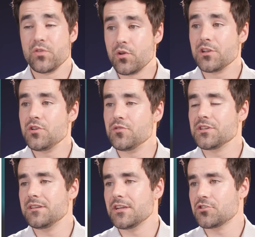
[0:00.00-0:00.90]
you can use
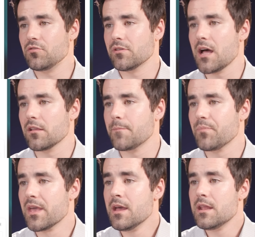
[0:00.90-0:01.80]
conditional color.
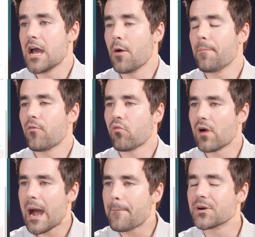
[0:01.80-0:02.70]
Now,
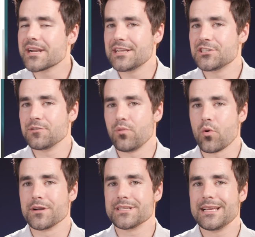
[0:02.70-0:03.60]
property
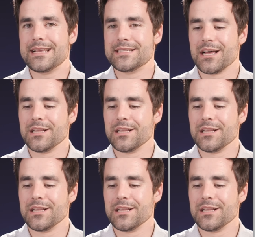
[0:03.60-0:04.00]
support is a